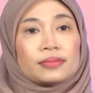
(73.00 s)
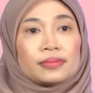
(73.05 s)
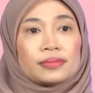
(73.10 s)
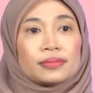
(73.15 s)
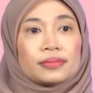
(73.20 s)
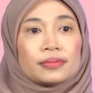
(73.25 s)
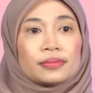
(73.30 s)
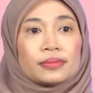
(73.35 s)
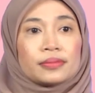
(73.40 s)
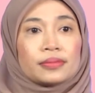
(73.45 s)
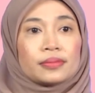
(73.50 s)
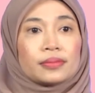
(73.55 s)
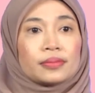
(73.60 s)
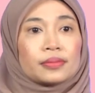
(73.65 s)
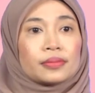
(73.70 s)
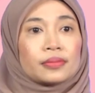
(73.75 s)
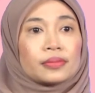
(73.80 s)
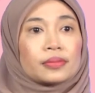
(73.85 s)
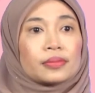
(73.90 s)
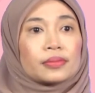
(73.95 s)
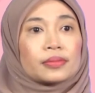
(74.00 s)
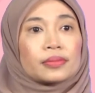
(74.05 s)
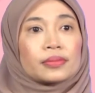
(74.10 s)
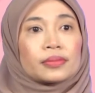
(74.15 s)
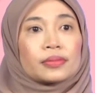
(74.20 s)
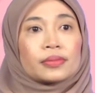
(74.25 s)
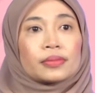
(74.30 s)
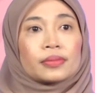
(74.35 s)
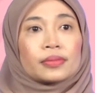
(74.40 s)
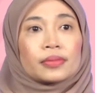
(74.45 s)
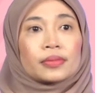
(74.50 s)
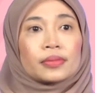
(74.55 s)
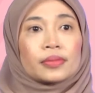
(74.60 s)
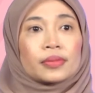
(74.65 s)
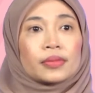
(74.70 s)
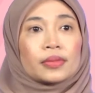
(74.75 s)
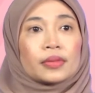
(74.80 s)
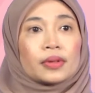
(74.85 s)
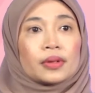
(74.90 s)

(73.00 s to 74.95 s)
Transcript: No one is speaking in this clip.